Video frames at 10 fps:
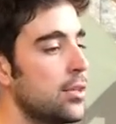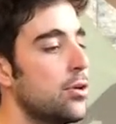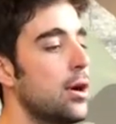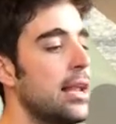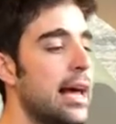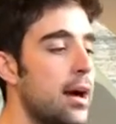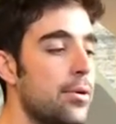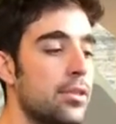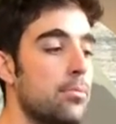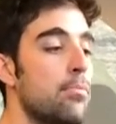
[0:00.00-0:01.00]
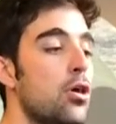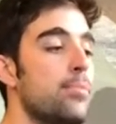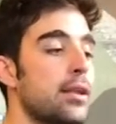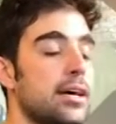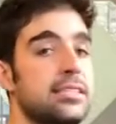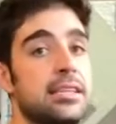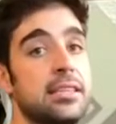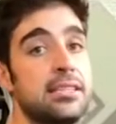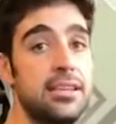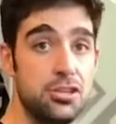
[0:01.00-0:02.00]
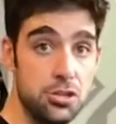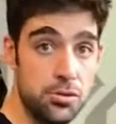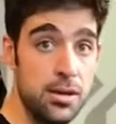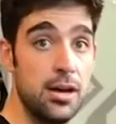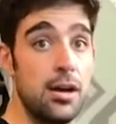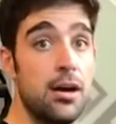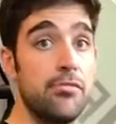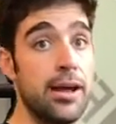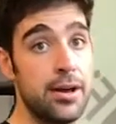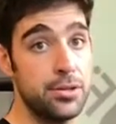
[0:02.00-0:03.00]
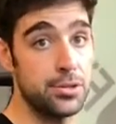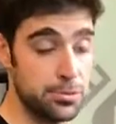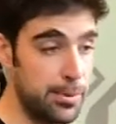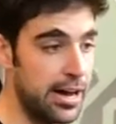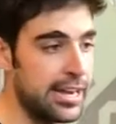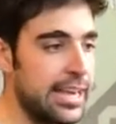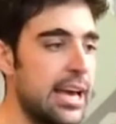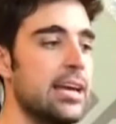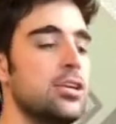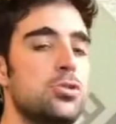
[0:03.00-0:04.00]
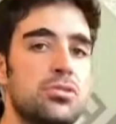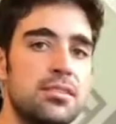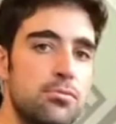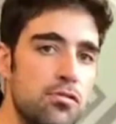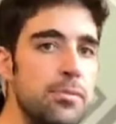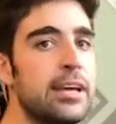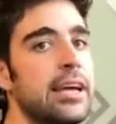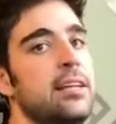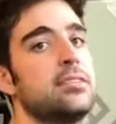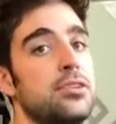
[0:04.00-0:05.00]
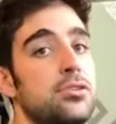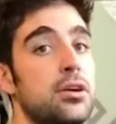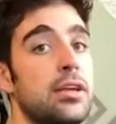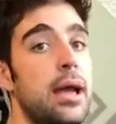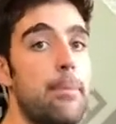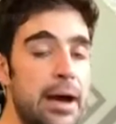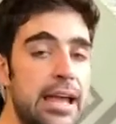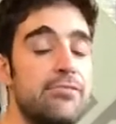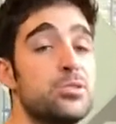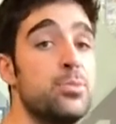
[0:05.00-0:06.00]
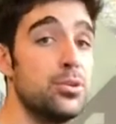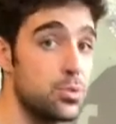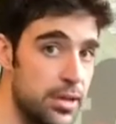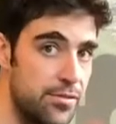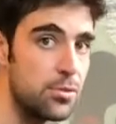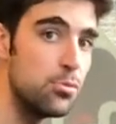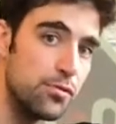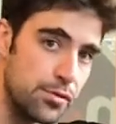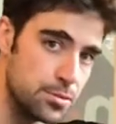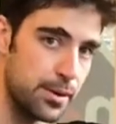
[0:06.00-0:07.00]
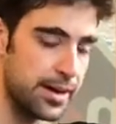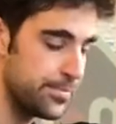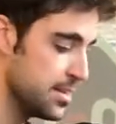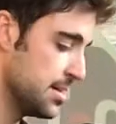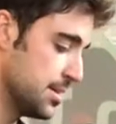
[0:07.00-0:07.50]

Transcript: you're mobilizing the tissue around your spine and getting it used to movement again, so you don't get a pain response whenever you move your spine.